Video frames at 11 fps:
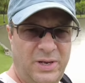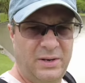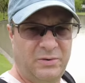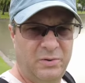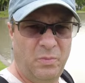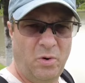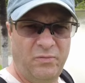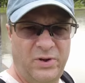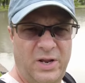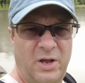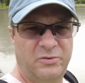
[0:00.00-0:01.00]
get some more
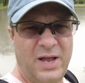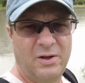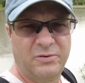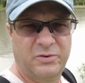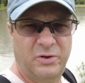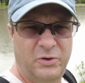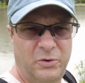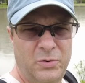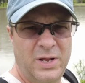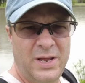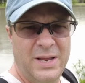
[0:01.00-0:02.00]
videos out
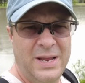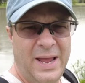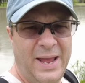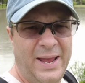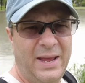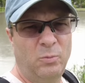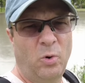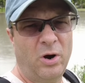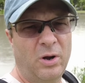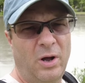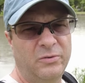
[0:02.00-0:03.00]
soon and
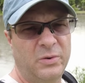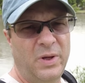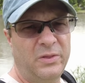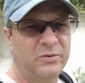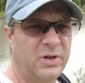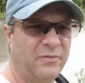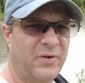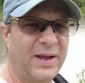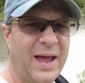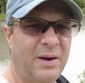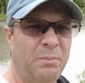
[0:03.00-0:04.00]
work on some other stuff.
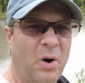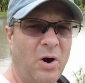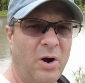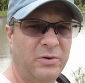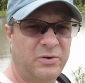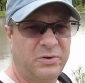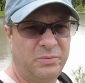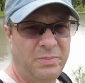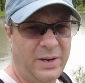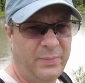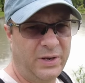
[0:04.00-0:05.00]
I got merch
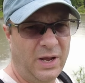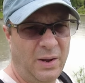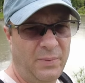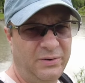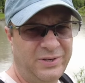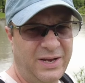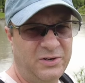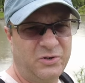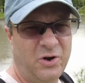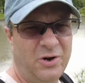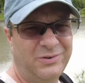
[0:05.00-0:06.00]
maybe coming,
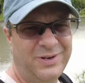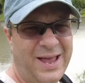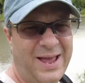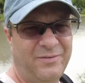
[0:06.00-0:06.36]
t-shirts. Yeah,